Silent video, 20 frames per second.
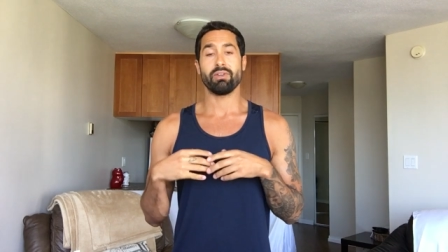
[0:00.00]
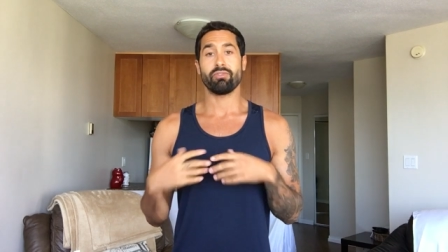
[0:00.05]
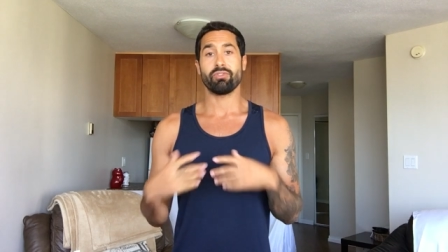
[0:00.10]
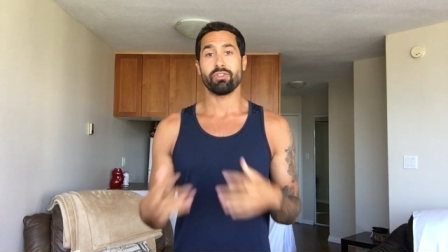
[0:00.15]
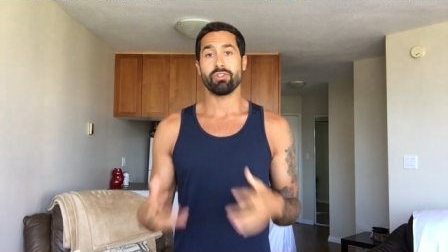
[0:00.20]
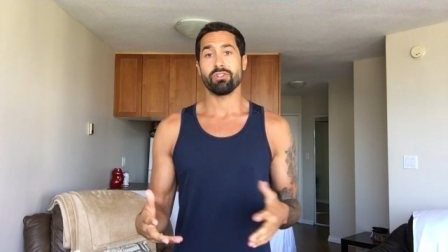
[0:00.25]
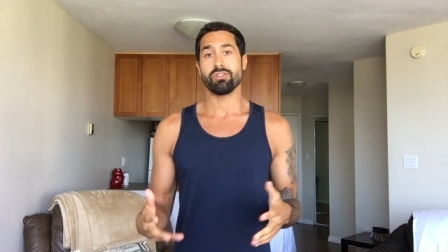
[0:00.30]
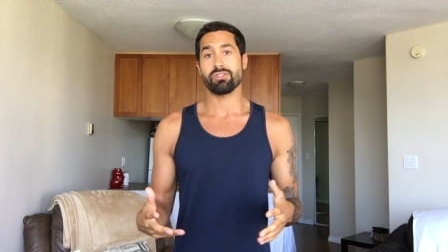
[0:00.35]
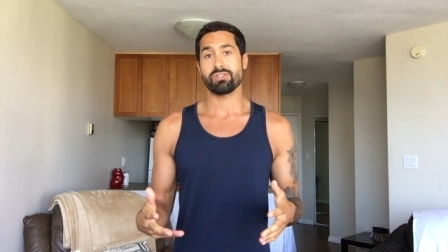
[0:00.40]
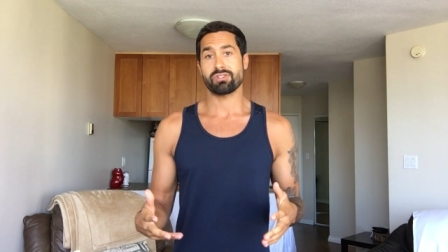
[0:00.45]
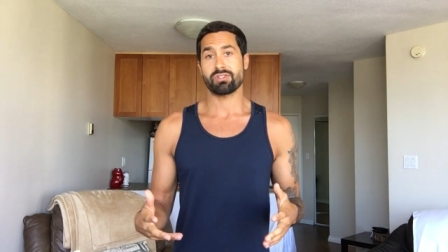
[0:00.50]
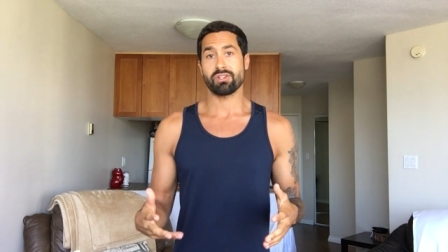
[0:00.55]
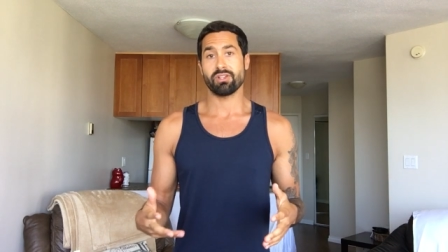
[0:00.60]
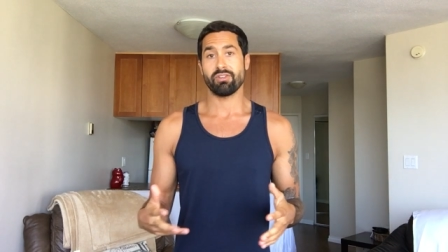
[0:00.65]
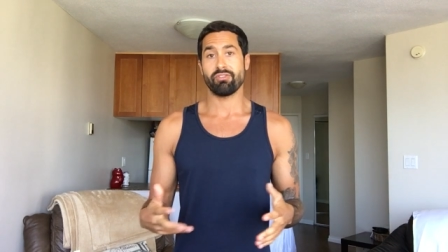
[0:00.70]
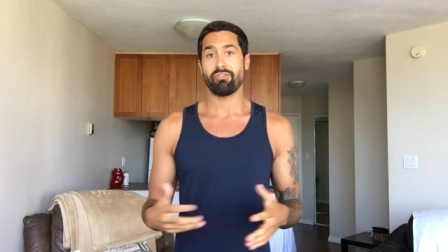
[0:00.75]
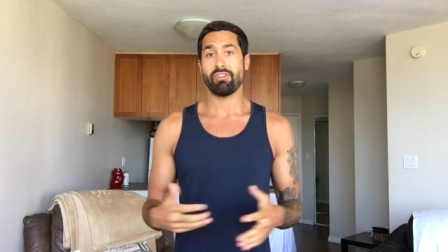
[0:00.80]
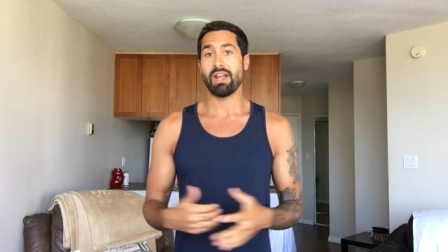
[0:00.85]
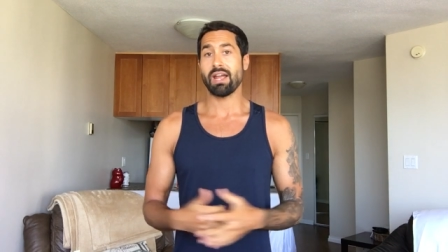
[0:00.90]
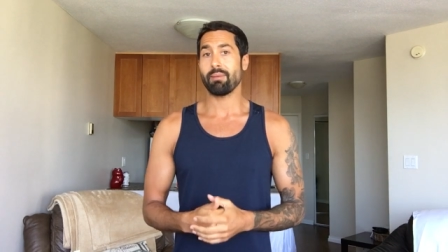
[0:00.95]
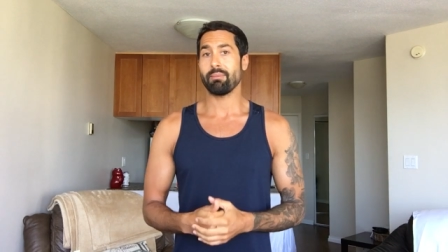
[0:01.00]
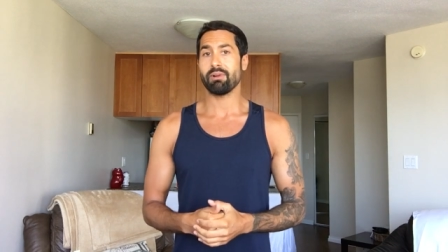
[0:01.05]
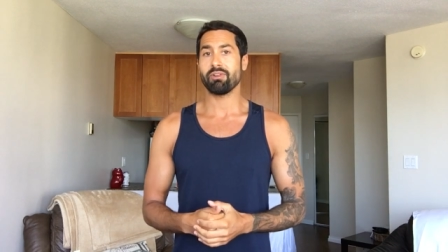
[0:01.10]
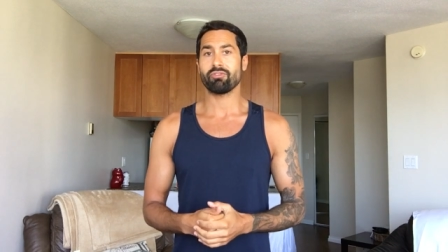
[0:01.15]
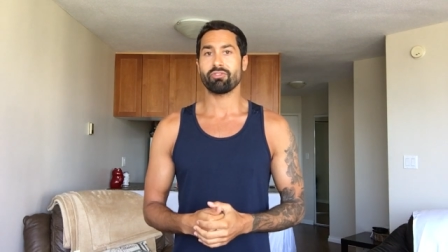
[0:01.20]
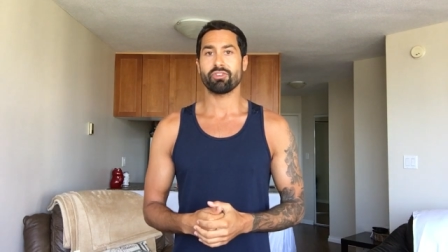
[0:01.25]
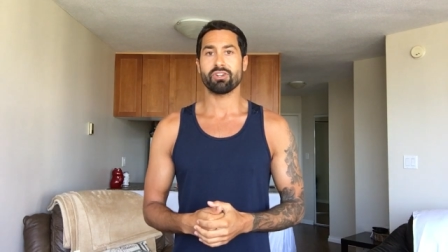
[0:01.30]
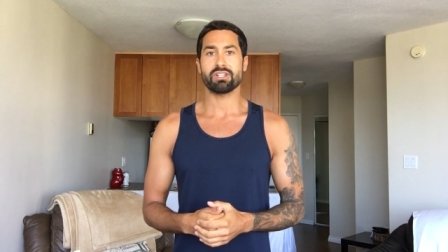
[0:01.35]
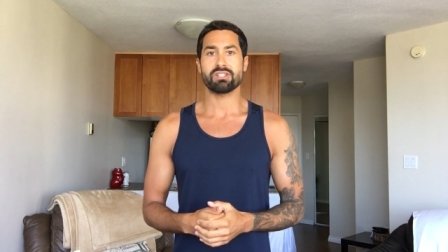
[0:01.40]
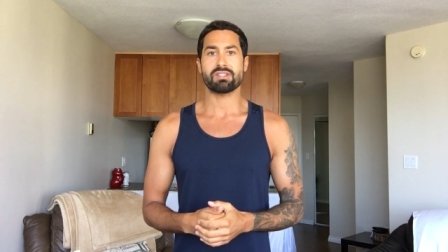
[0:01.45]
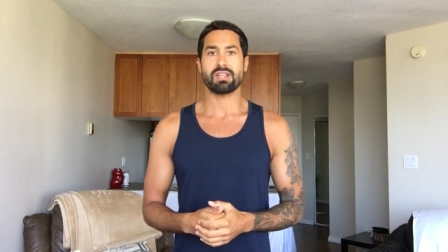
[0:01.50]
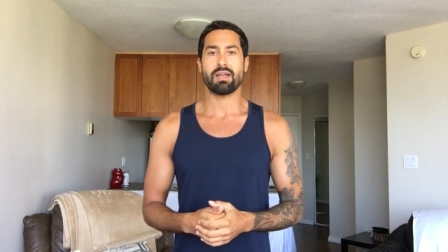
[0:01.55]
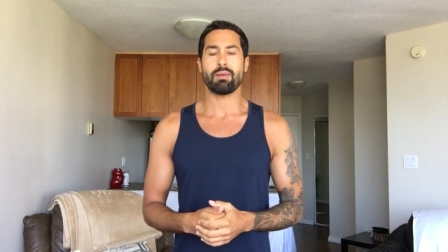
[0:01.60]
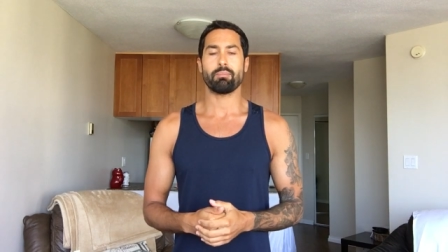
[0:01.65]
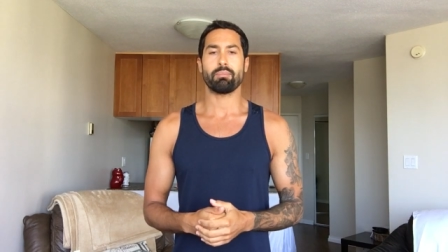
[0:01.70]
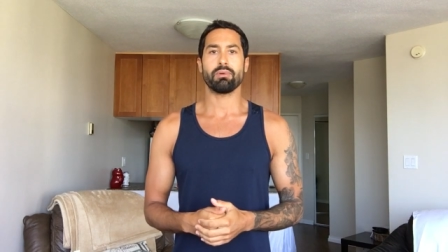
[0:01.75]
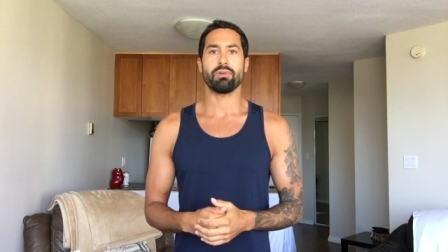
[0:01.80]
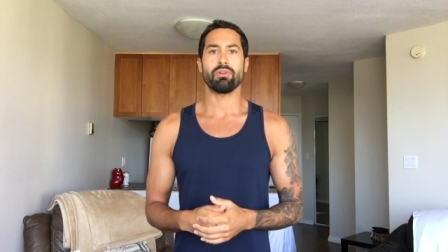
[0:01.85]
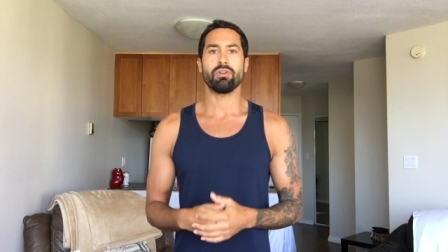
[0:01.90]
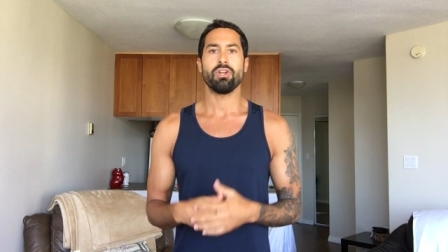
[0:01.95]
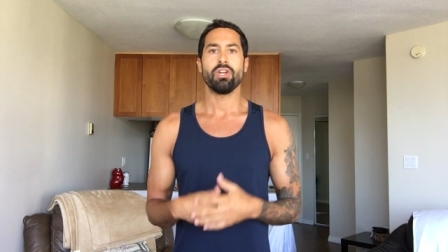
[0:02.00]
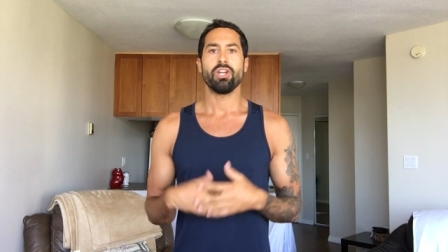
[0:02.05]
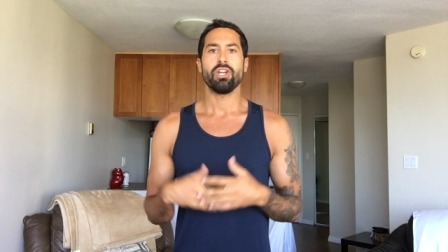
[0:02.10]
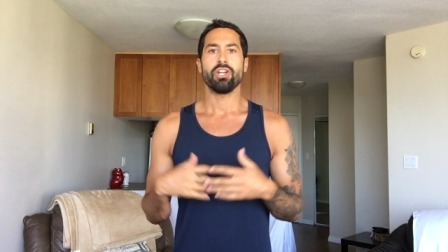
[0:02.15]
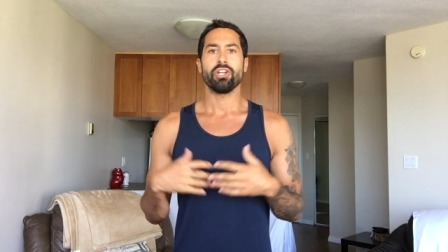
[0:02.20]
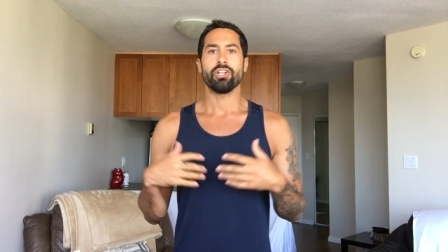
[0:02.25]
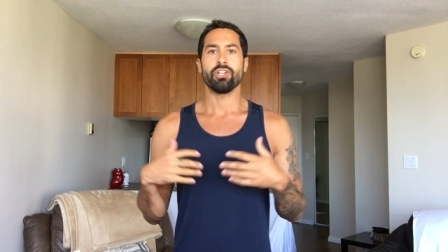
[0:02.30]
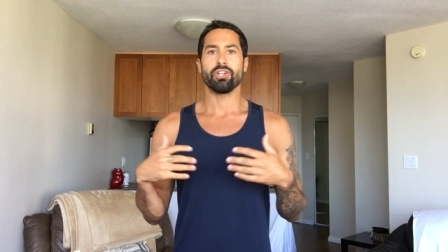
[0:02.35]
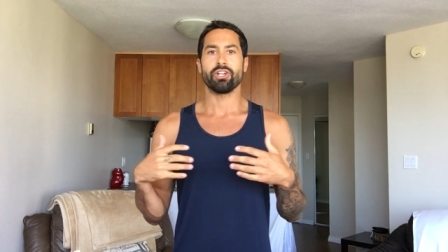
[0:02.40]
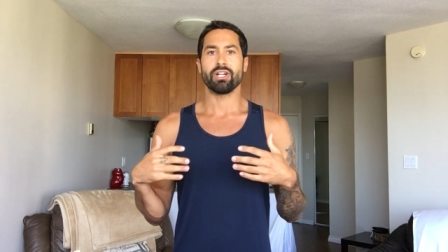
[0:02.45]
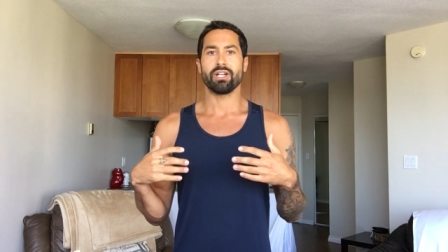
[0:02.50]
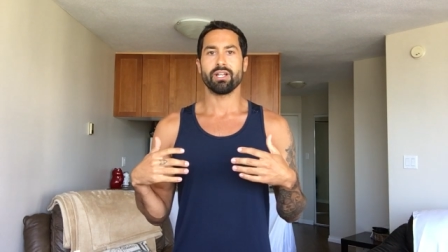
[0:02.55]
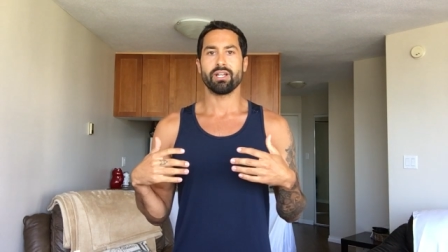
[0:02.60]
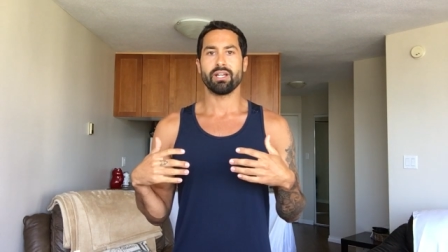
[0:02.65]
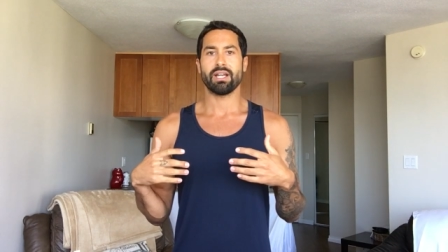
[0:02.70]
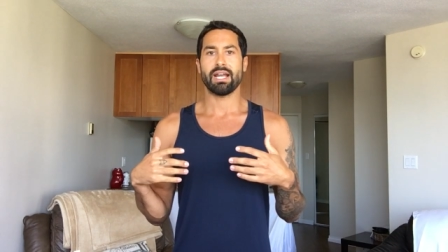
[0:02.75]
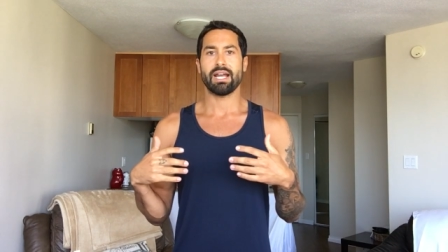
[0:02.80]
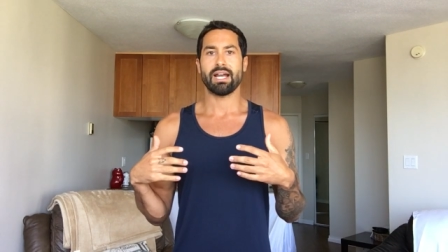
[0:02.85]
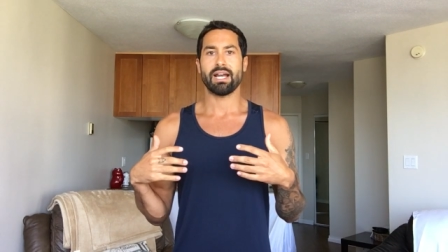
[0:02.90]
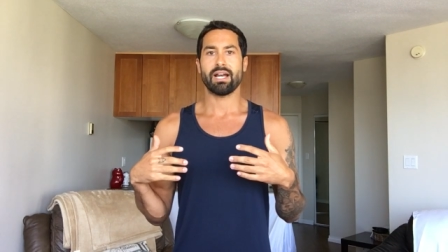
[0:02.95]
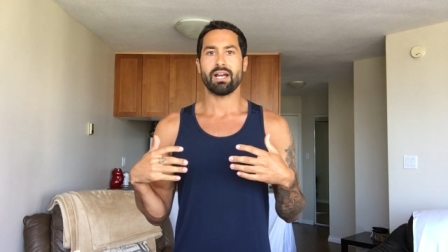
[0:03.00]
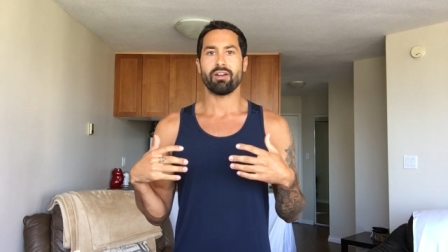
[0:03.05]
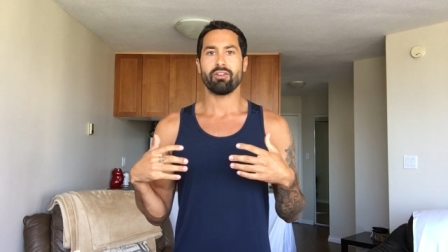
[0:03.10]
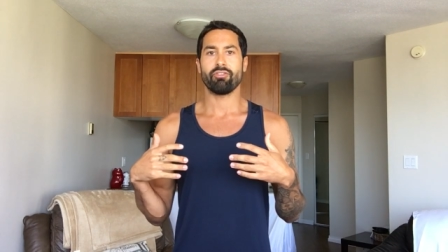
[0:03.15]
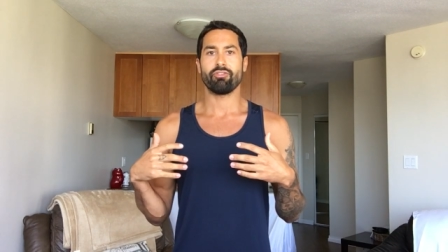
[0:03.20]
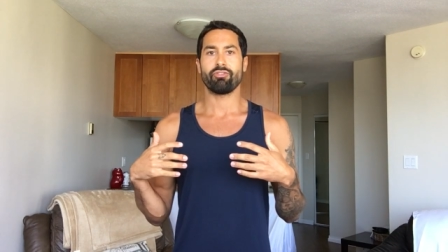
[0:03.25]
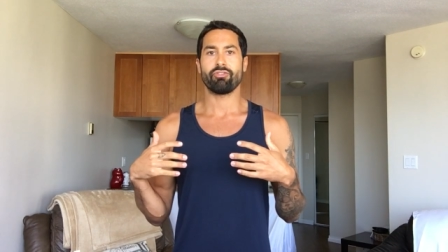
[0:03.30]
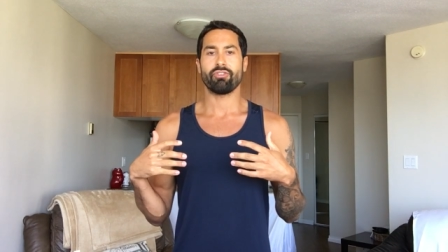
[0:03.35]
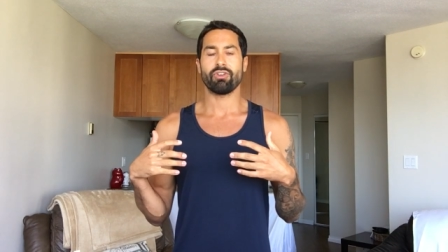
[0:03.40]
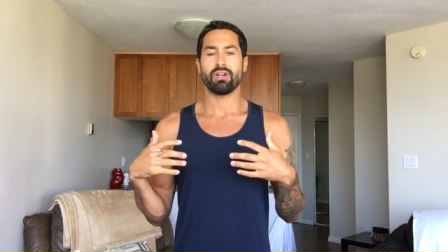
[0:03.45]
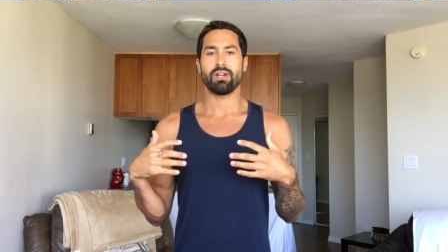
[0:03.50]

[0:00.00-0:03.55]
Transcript: if there's a famine, for example, you're gonna have